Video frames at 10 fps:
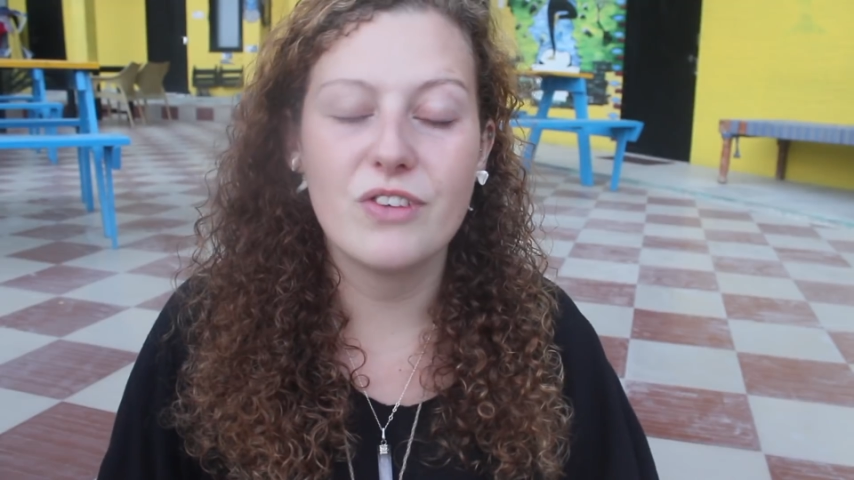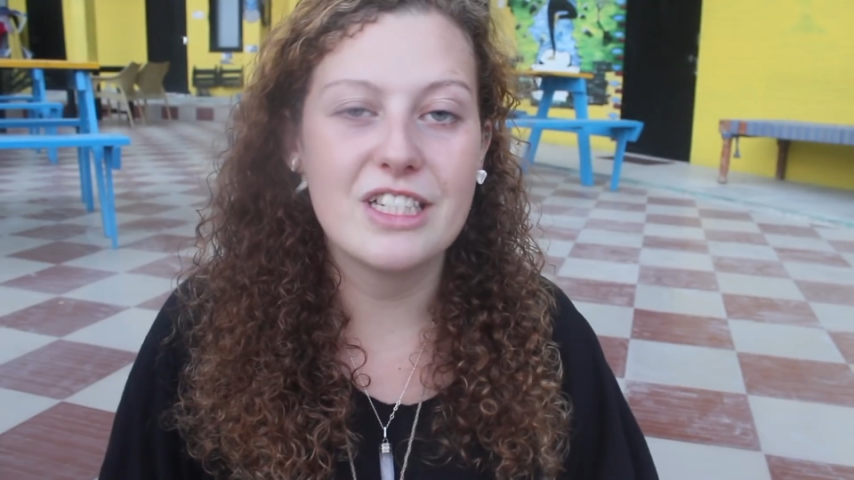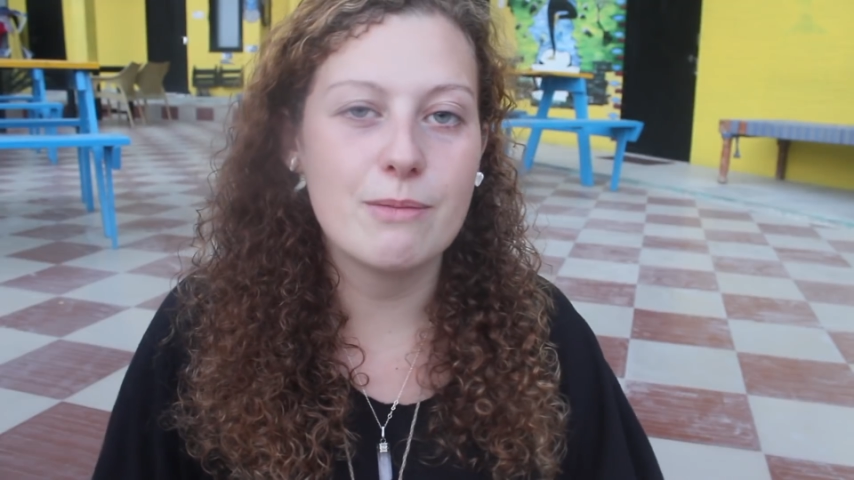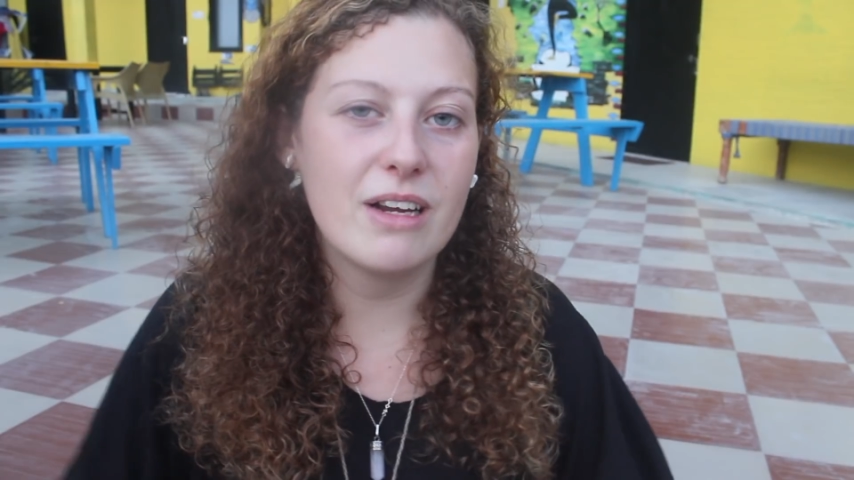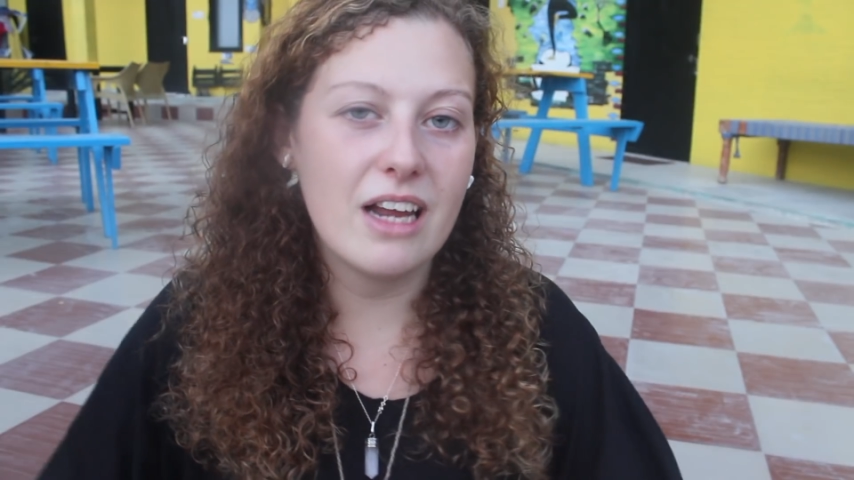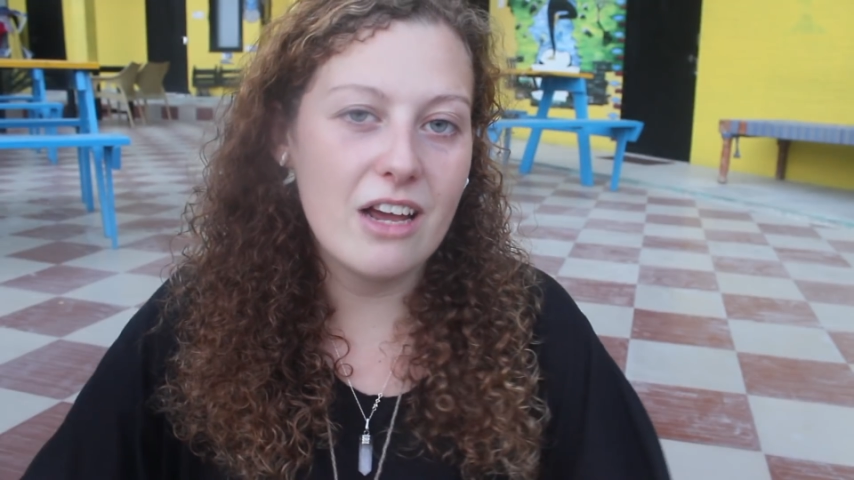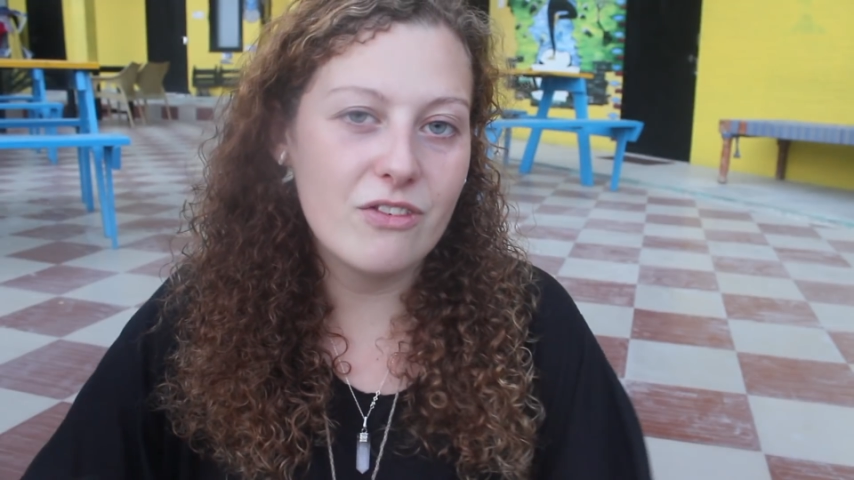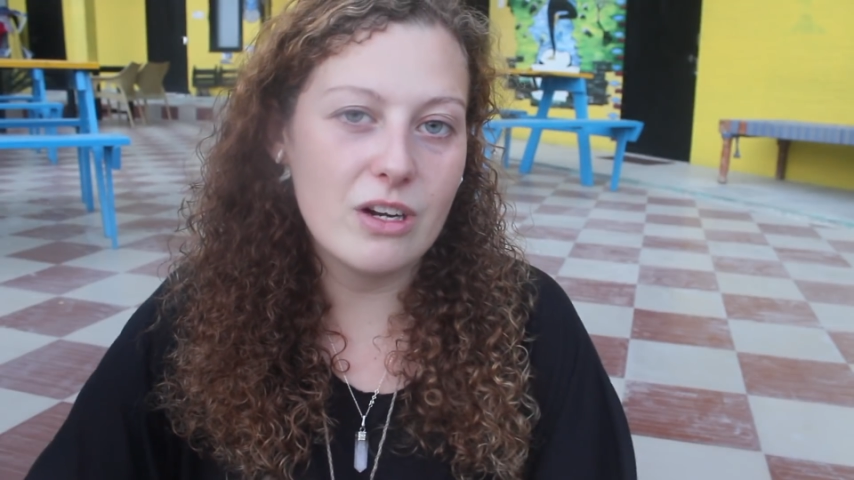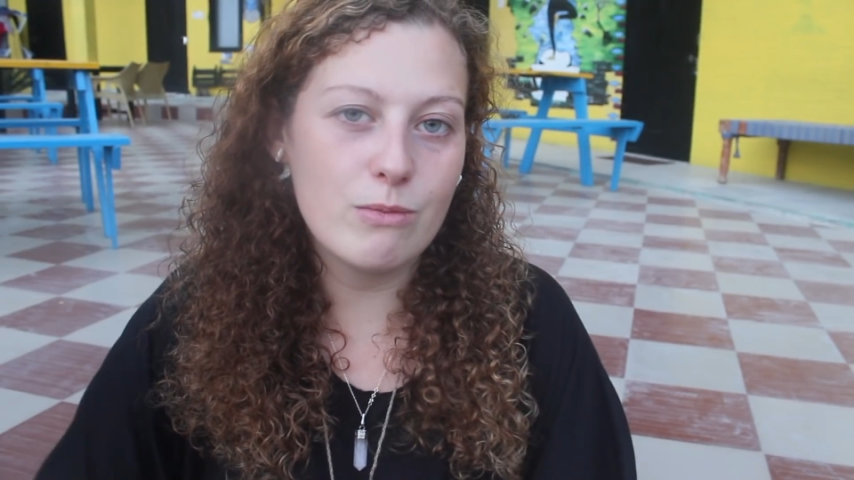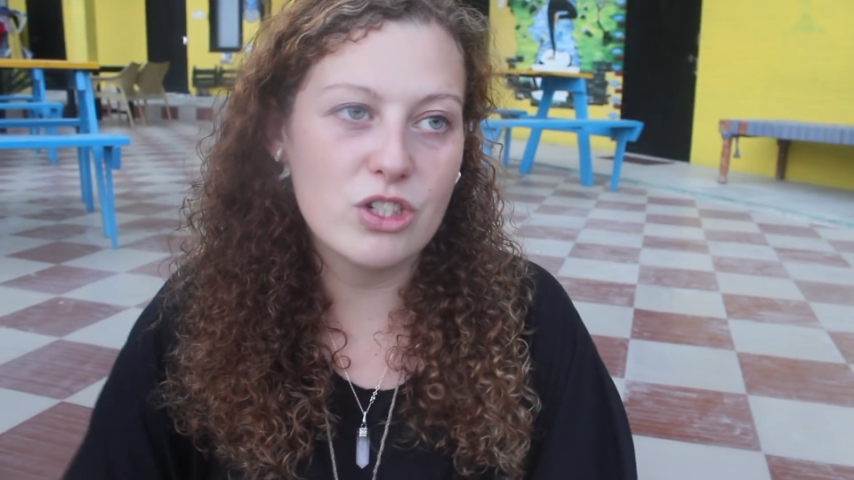phase in my life,
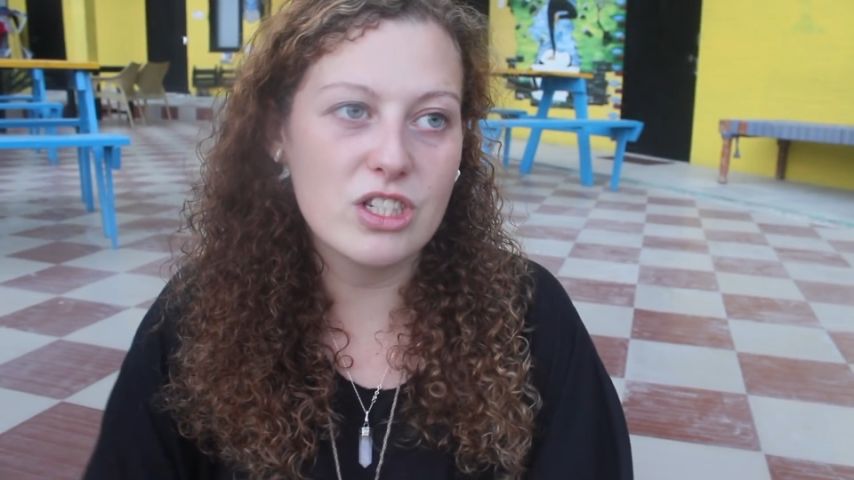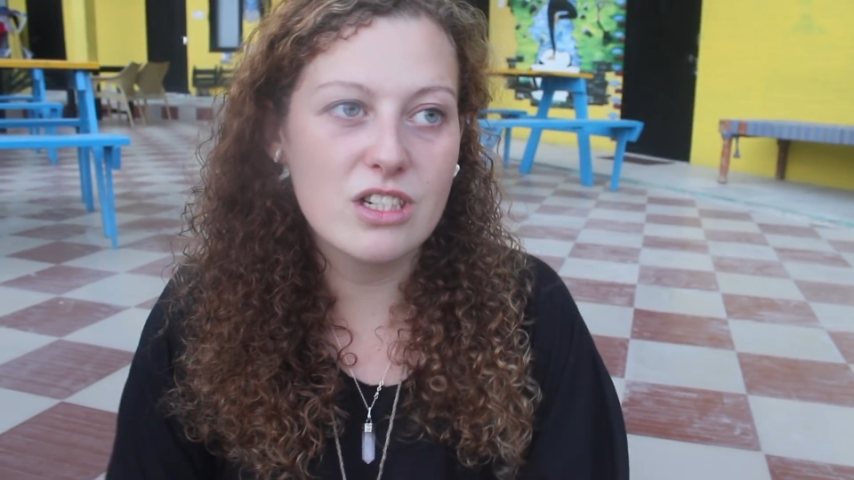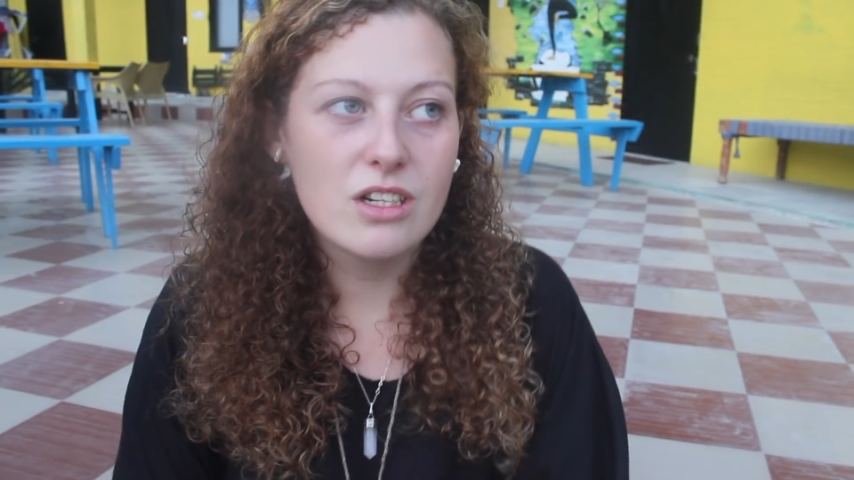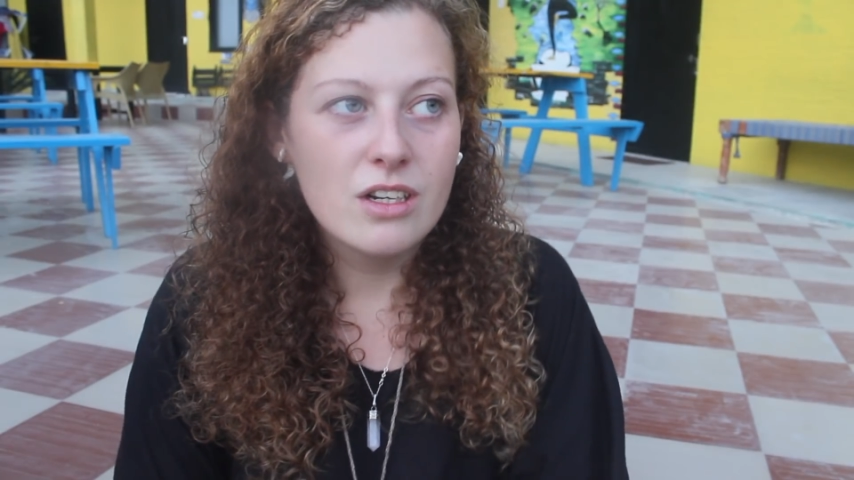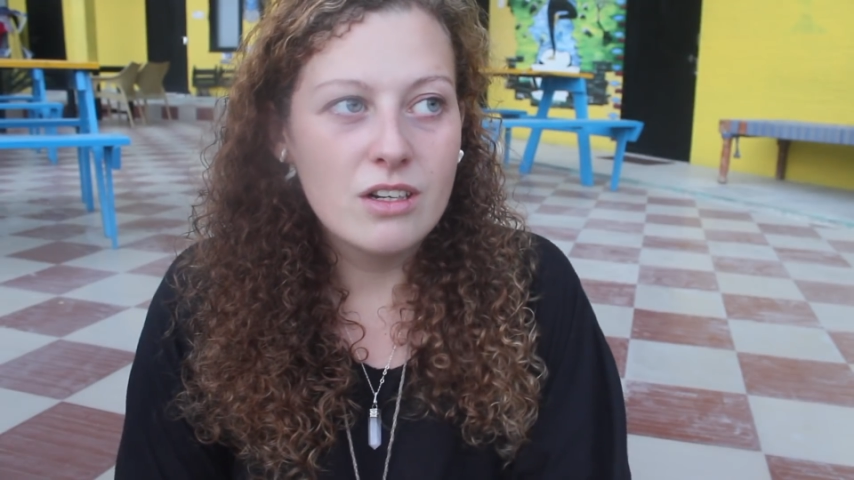and I'm just